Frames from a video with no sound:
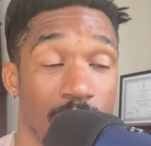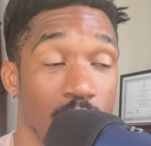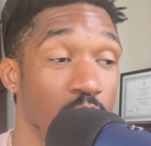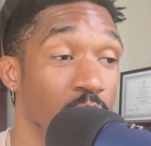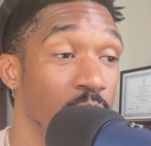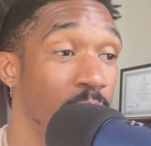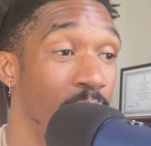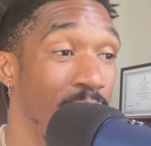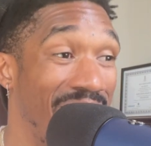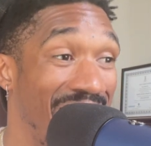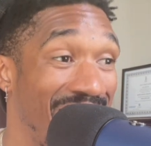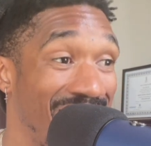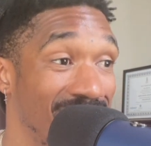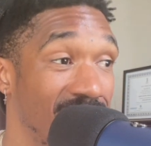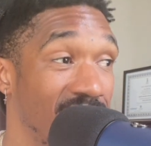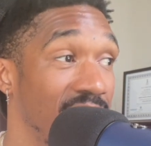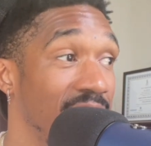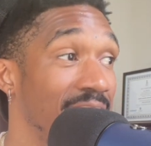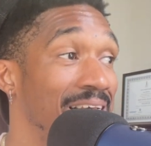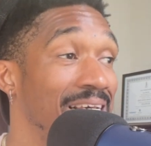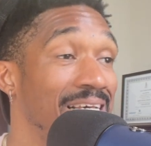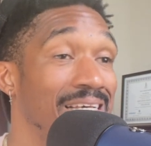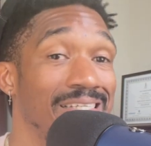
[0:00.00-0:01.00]
You
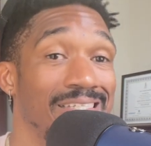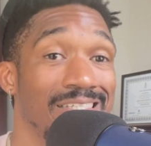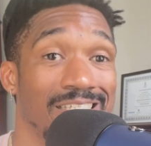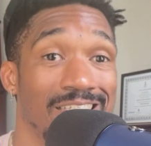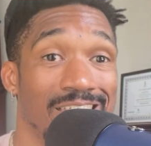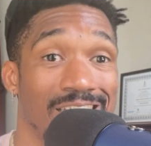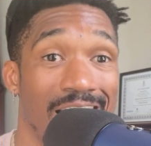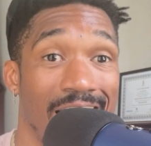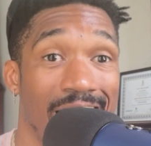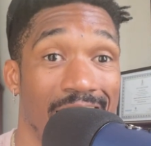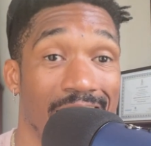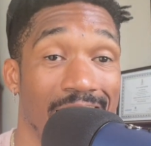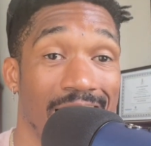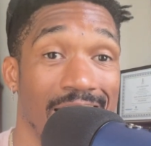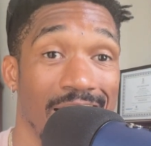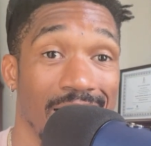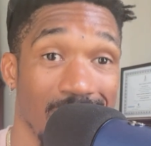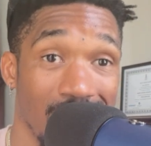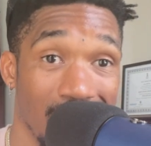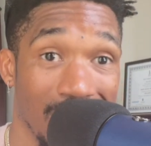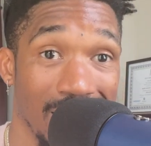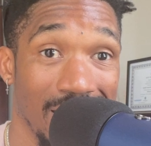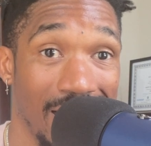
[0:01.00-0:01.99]
best stay
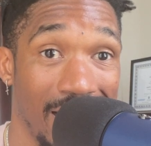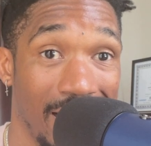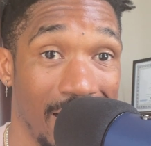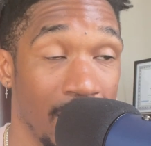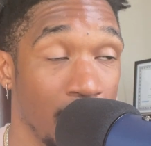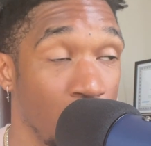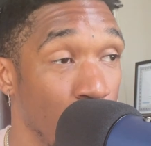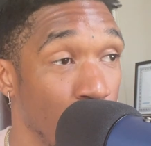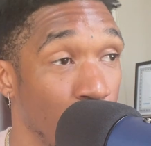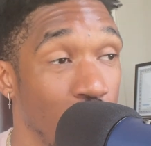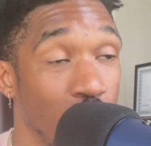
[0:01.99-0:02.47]
in your lane.